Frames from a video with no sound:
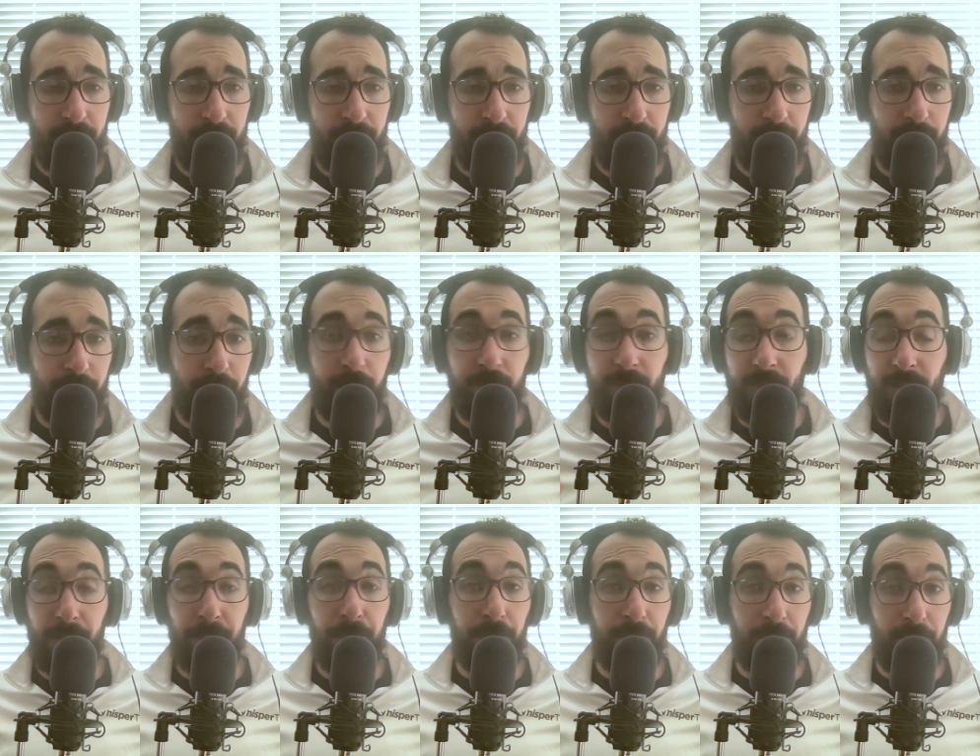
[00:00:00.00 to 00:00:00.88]
For
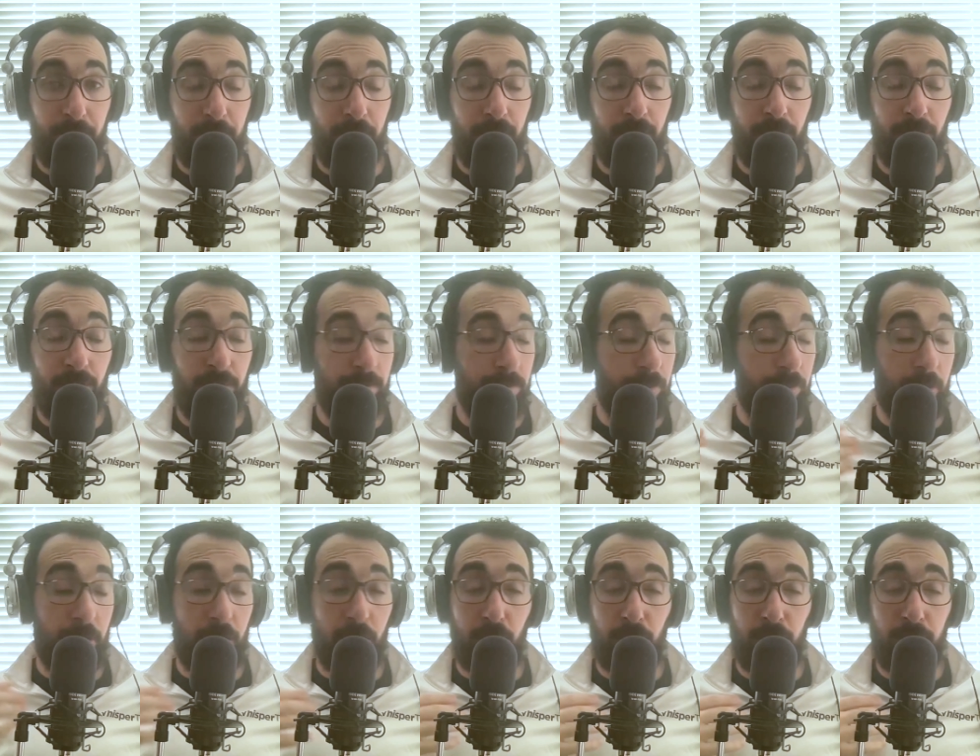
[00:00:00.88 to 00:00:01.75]
example, there was for
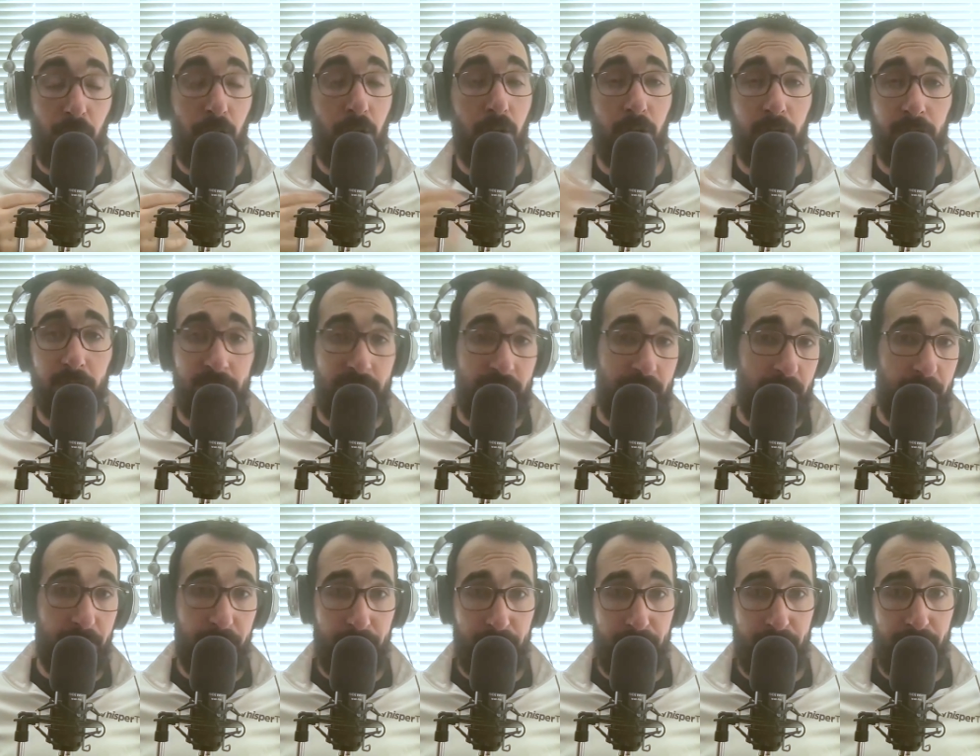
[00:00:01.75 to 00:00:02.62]
a long
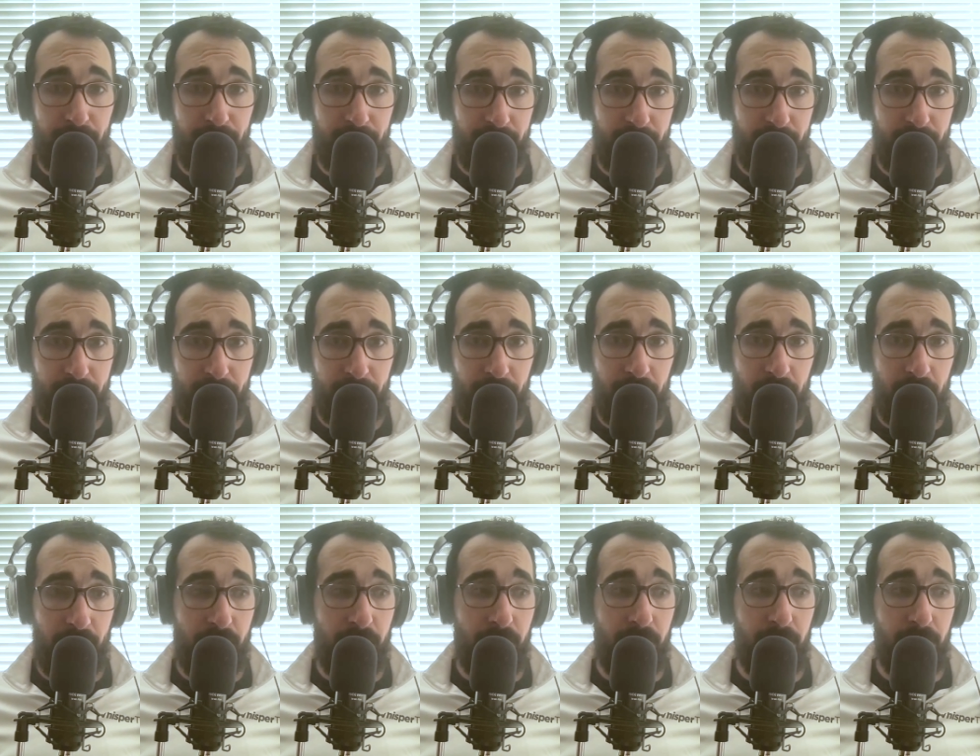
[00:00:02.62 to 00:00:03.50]
time
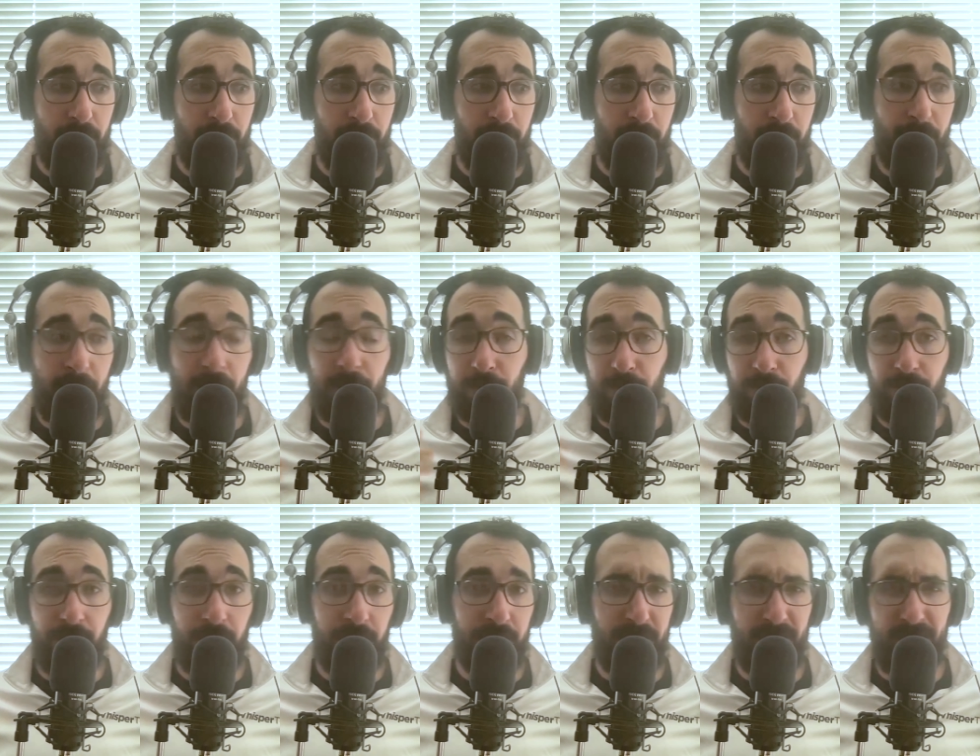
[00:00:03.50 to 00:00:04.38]
in the medical
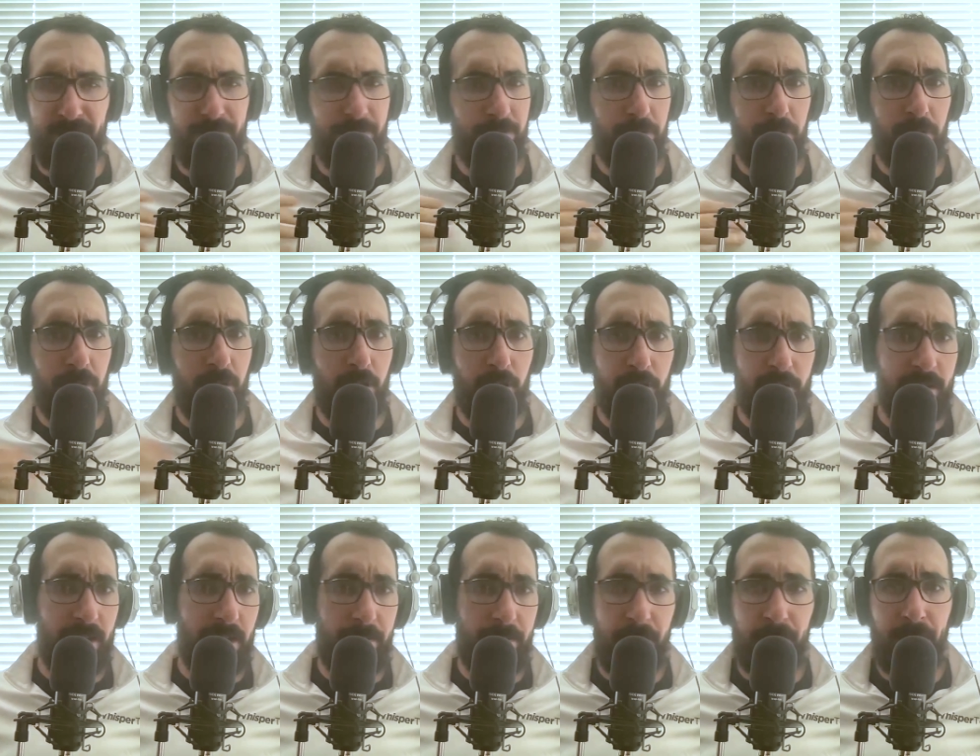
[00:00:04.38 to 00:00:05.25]
field and for a long
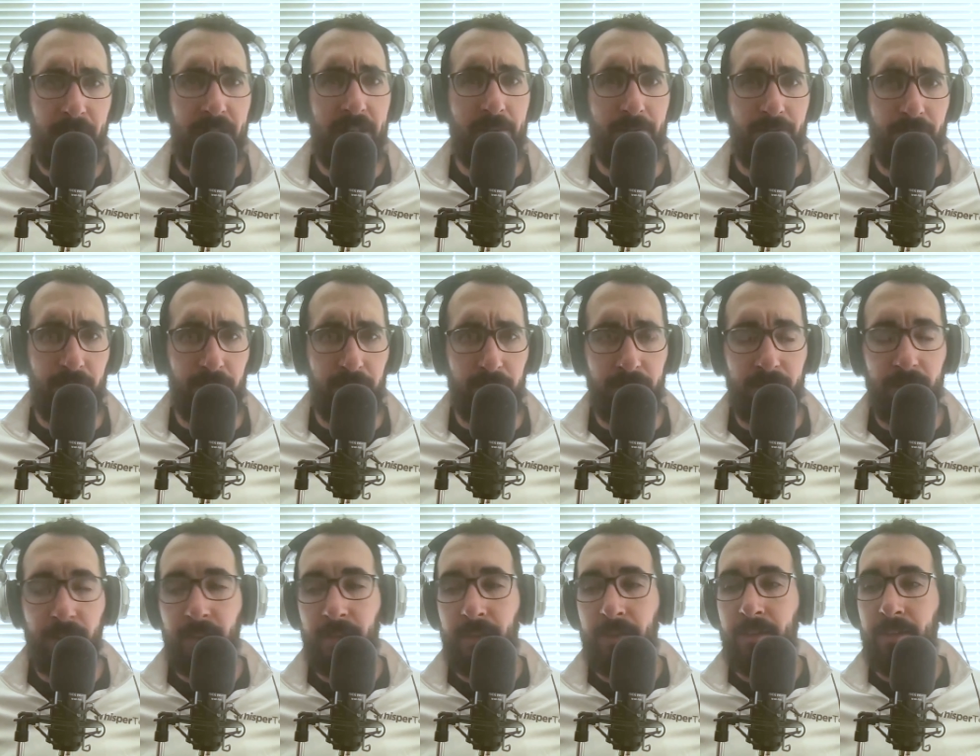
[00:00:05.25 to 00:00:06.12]
time in many fields,
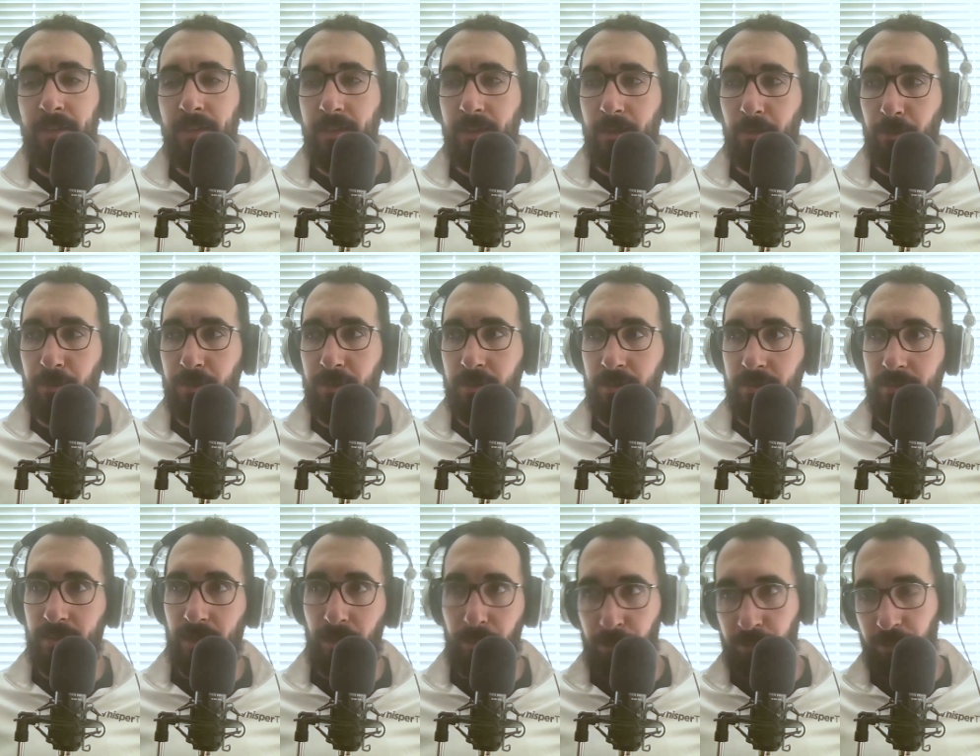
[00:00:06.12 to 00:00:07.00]
there was an
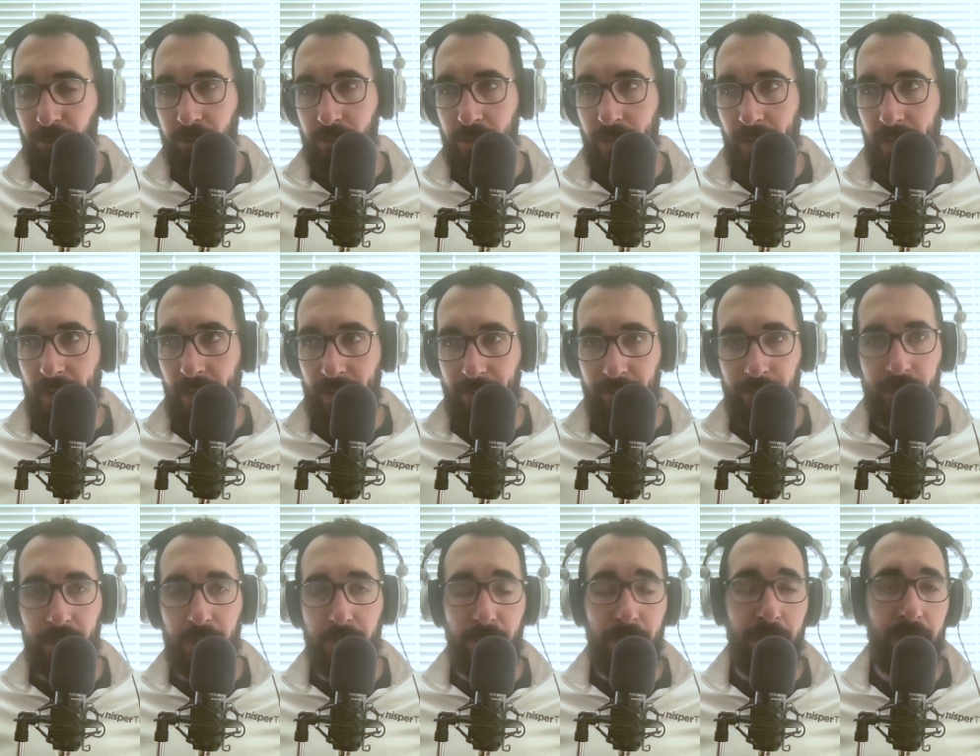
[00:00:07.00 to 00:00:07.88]
assumption that
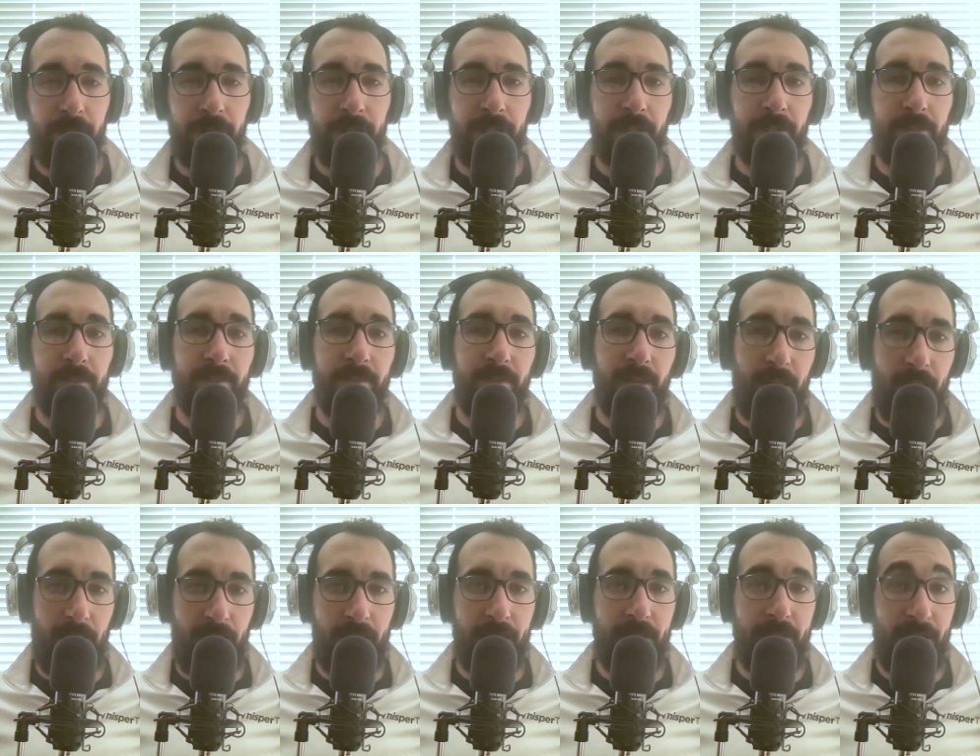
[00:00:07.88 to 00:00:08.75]
African Americans
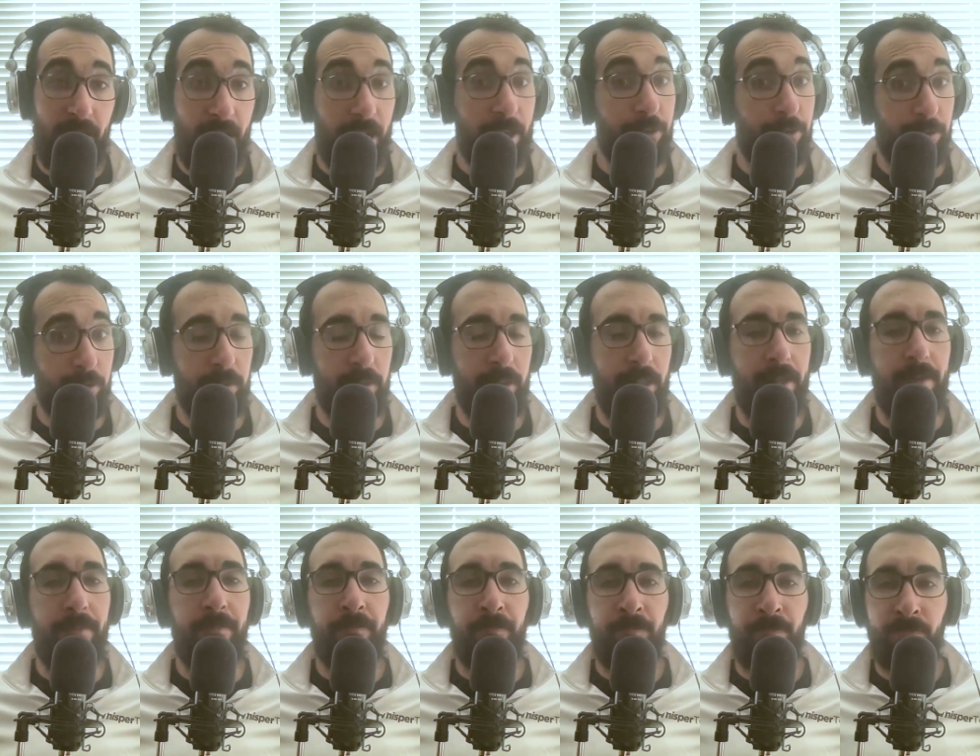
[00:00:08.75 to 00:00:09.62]
had
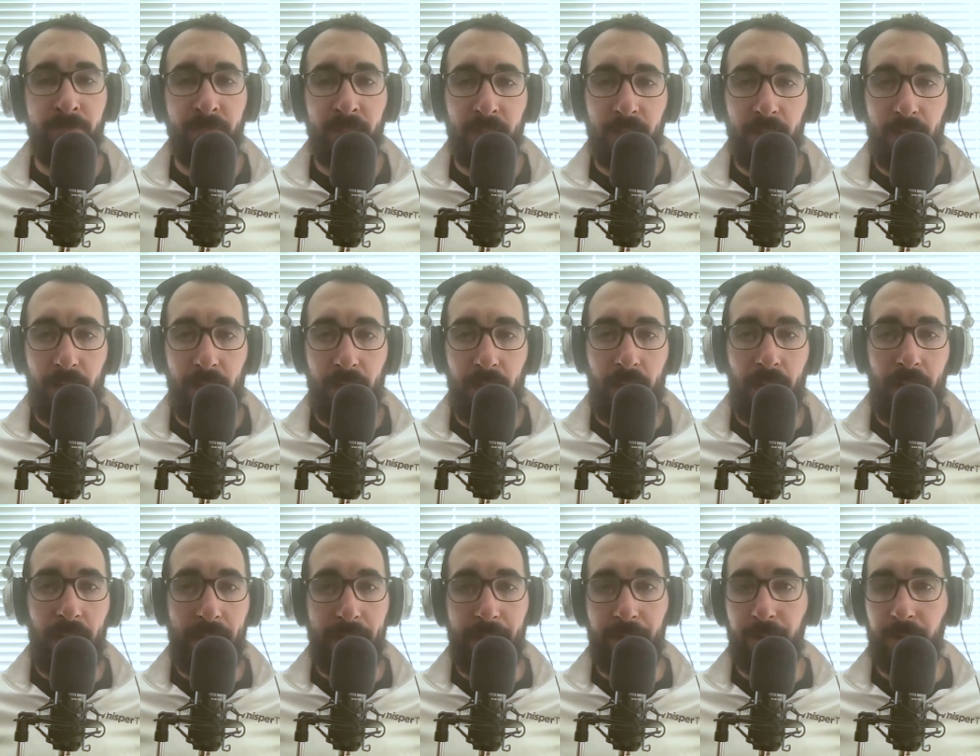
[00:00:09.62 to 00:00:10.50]
naturally a
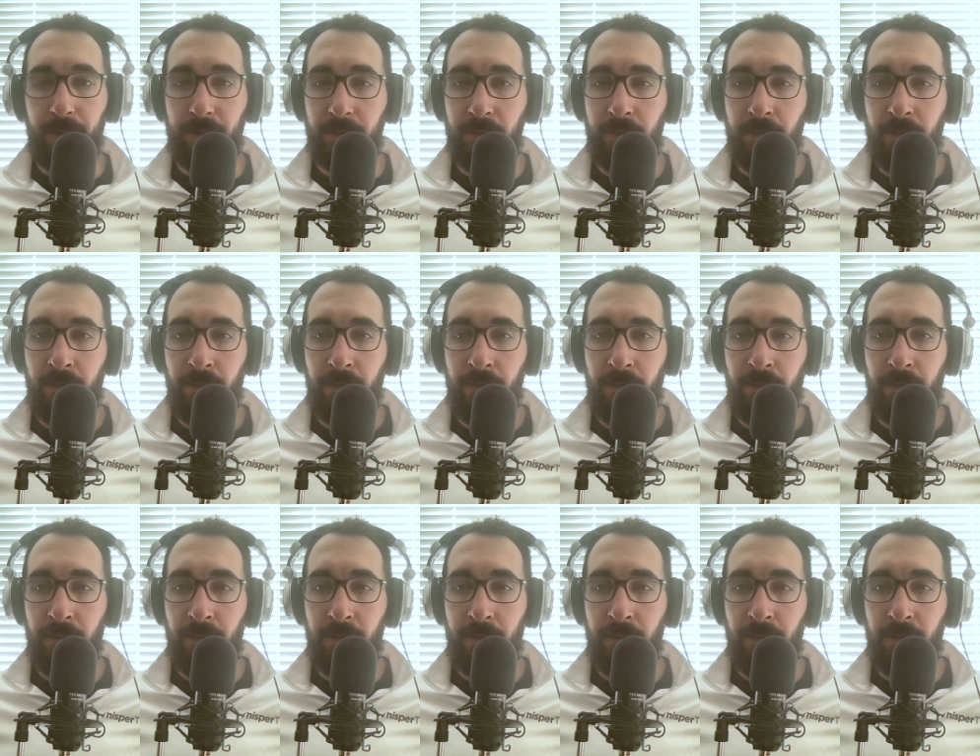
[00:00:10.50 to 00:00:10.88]
higher